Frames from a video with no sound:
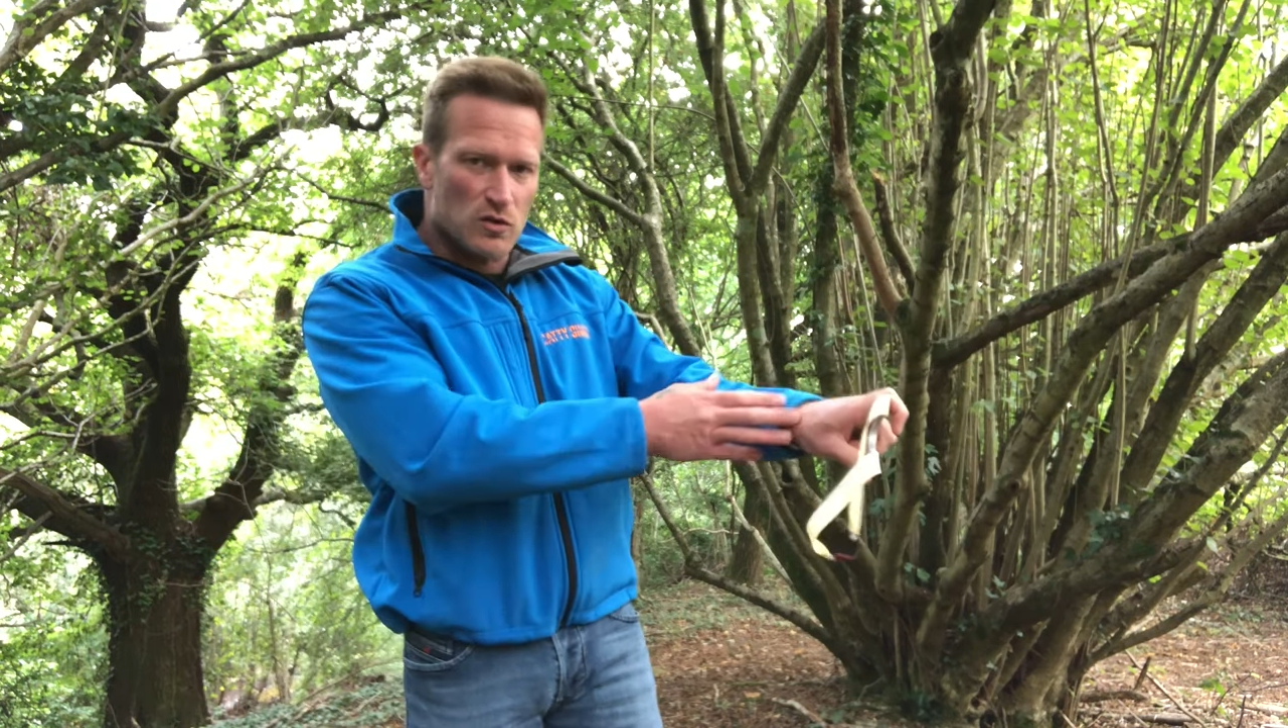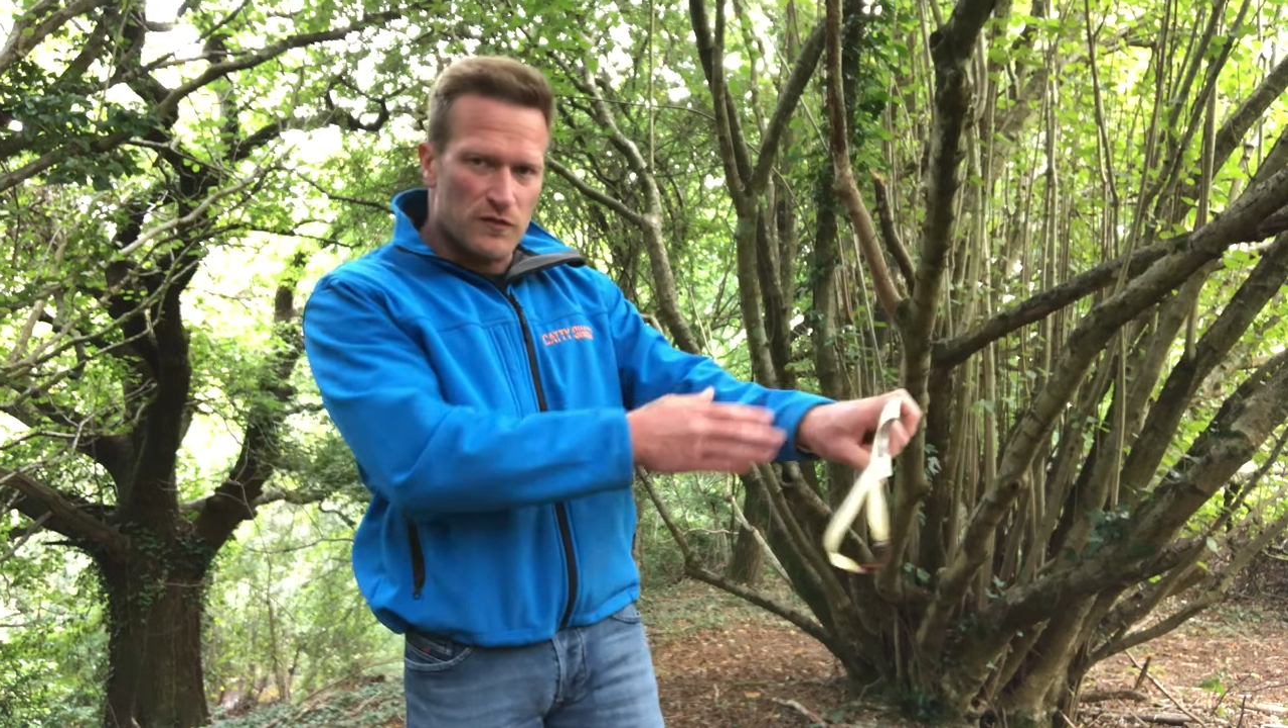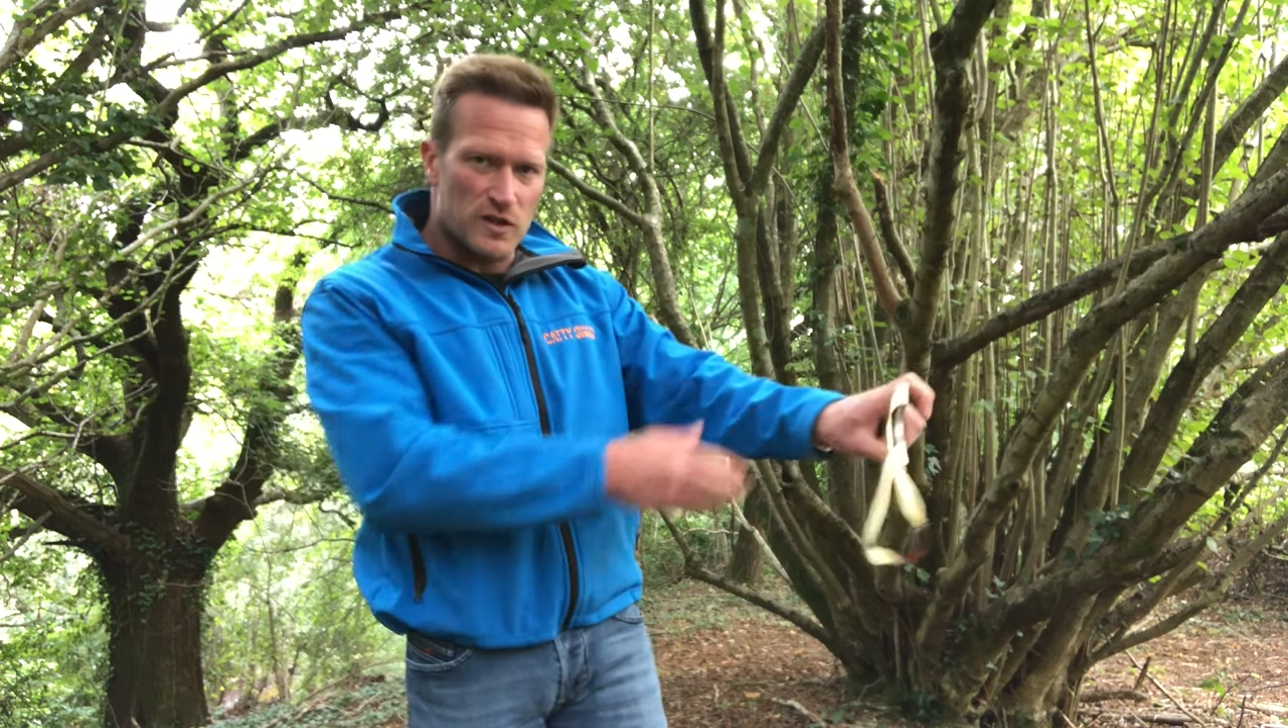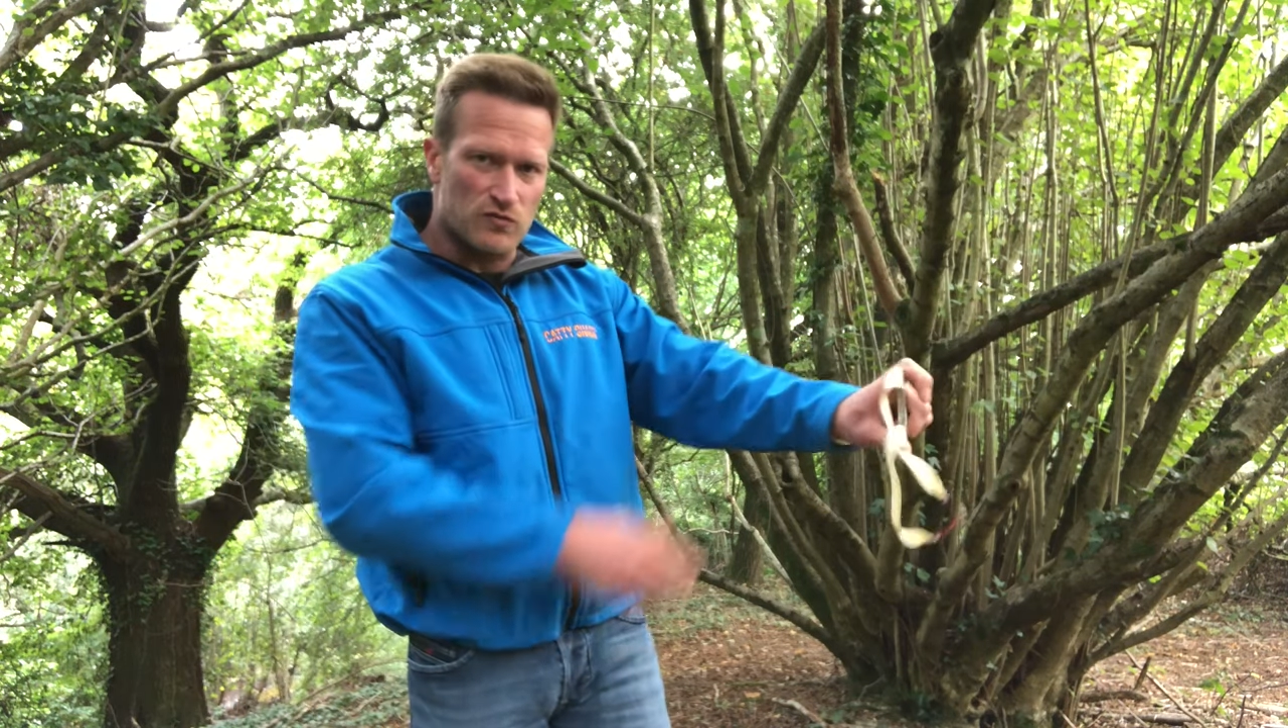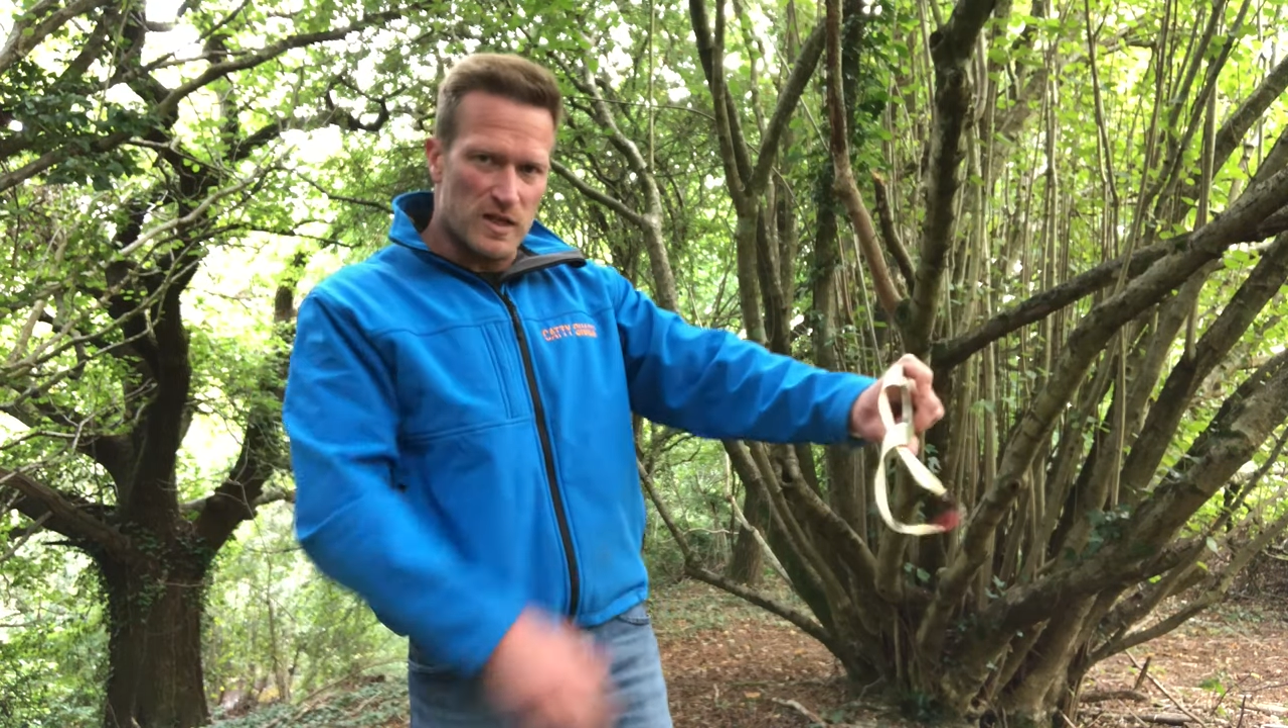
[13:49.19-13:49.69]
off
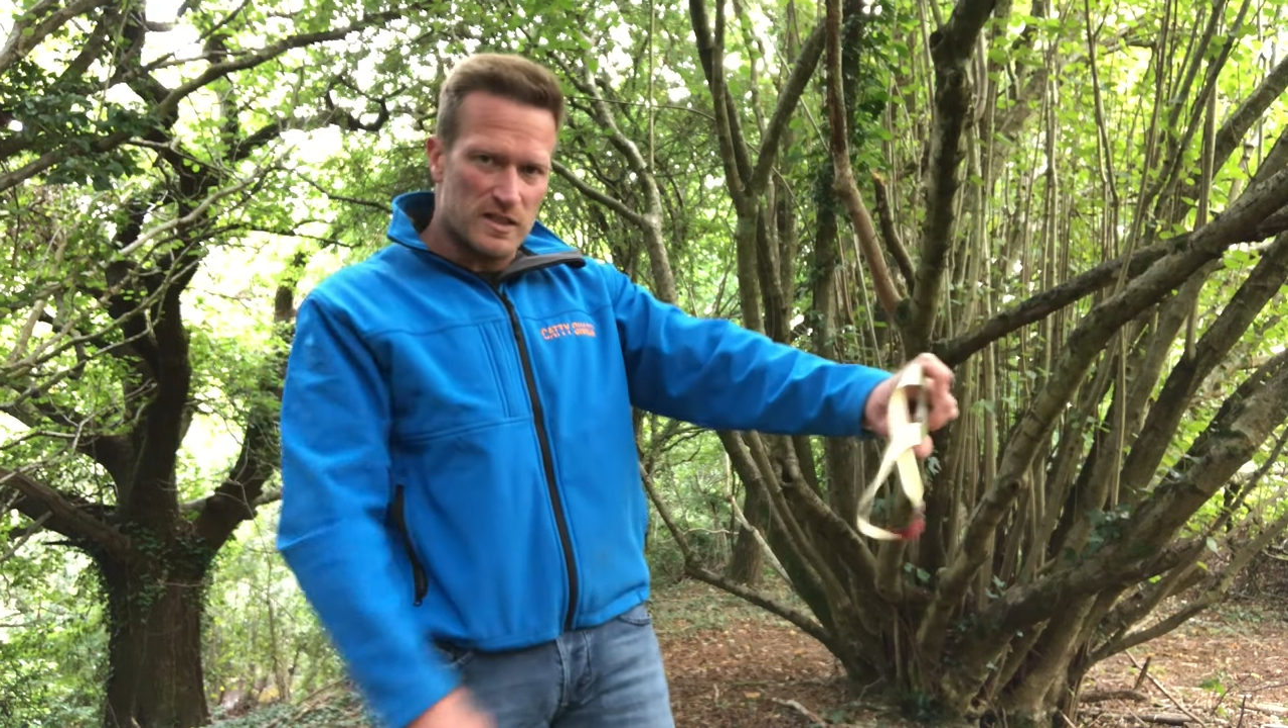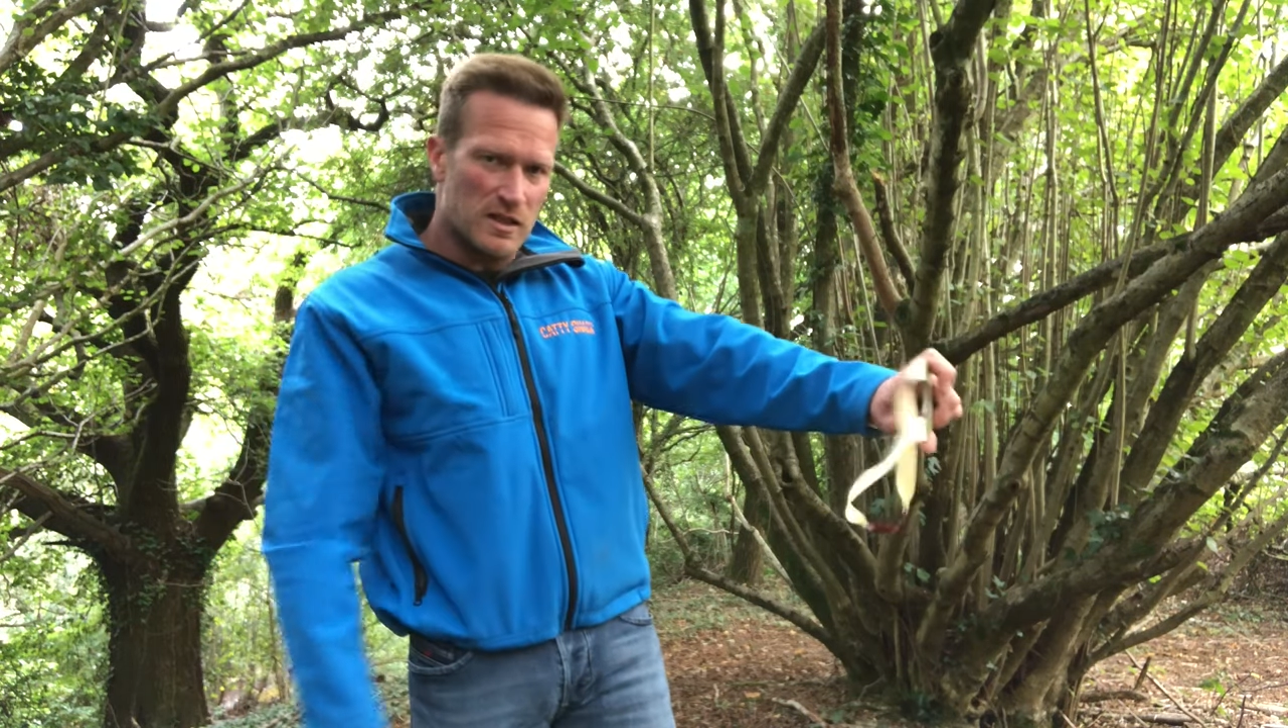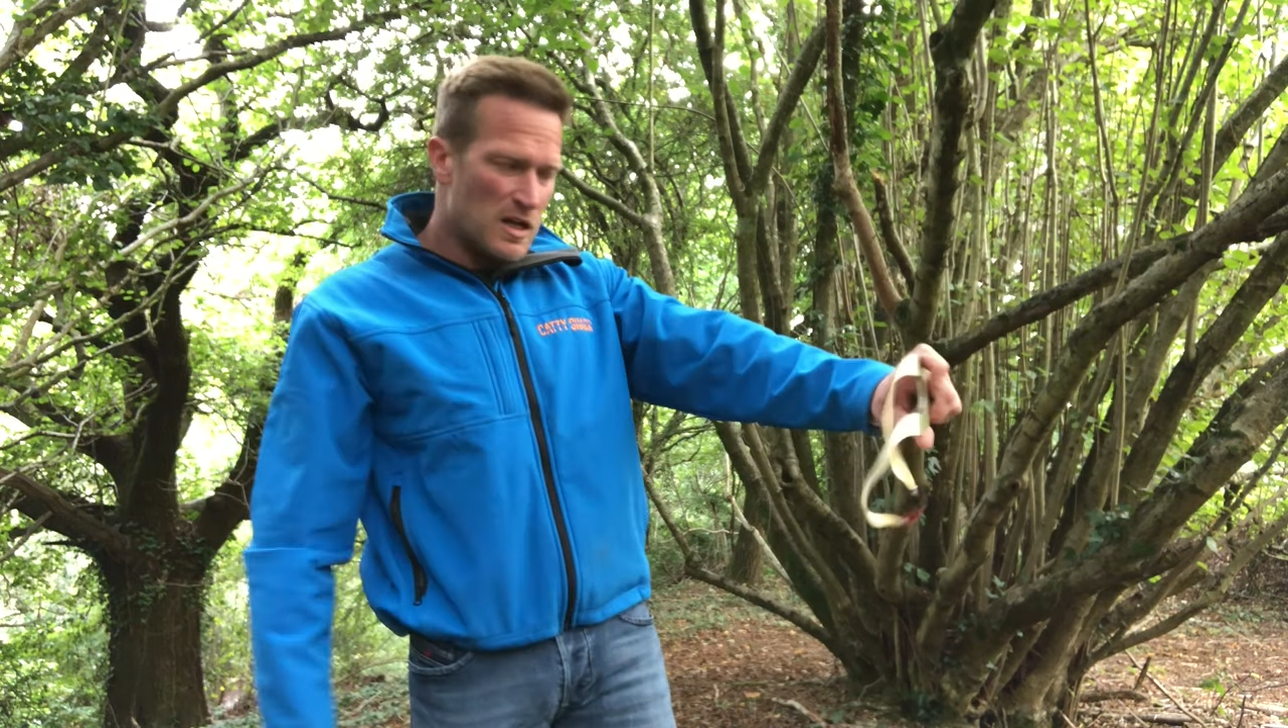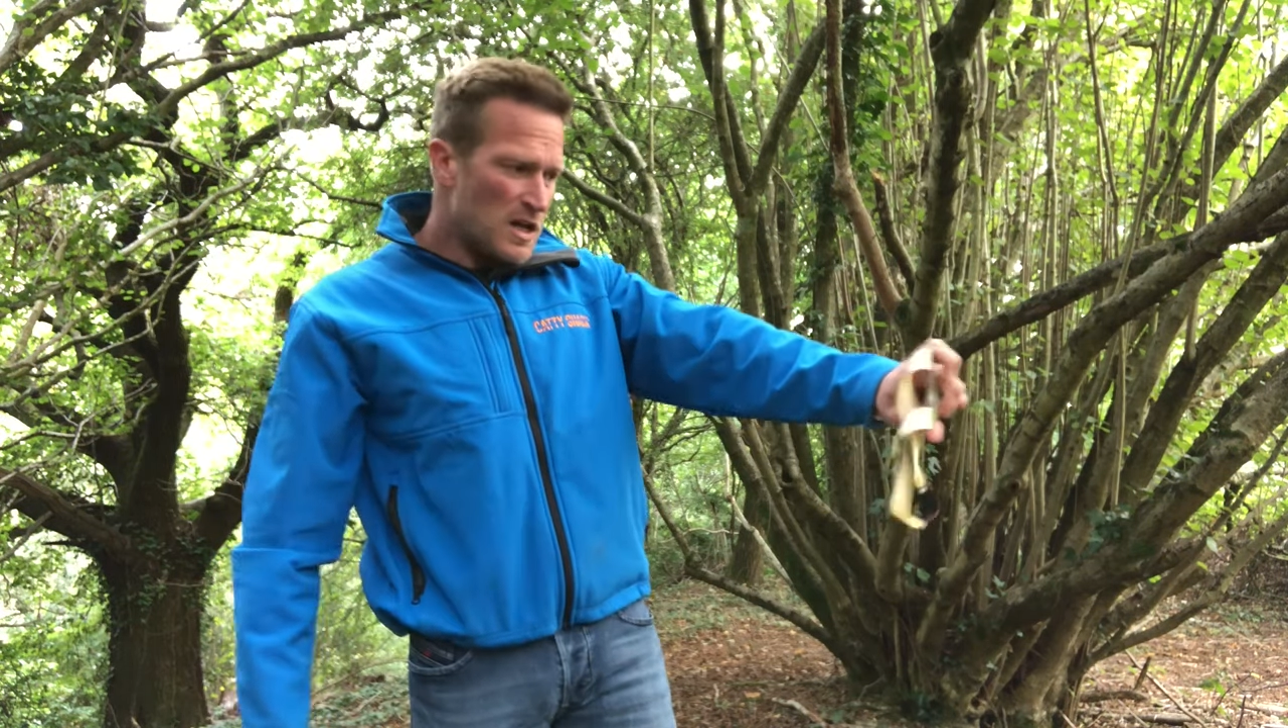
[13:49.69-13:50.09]
this wrist,